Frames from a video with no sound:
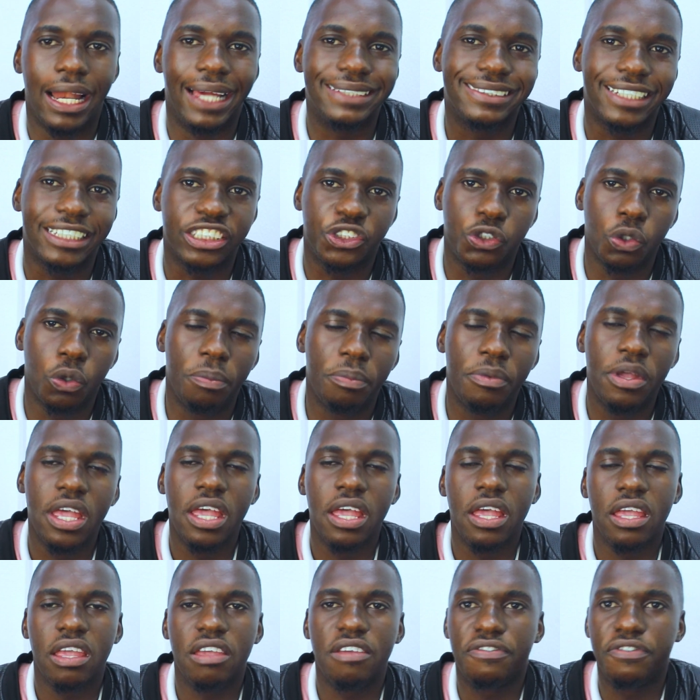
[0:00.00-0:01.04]
let's assume
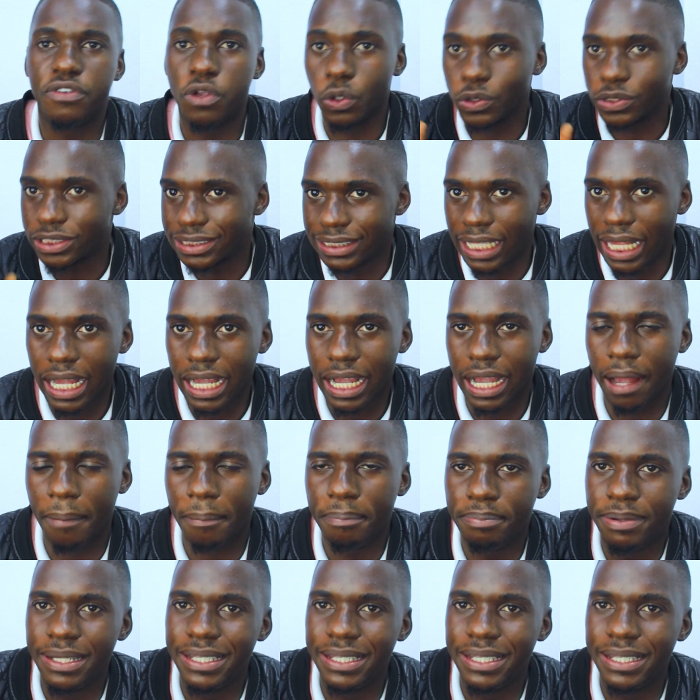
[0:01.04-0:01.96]
if you're stuck,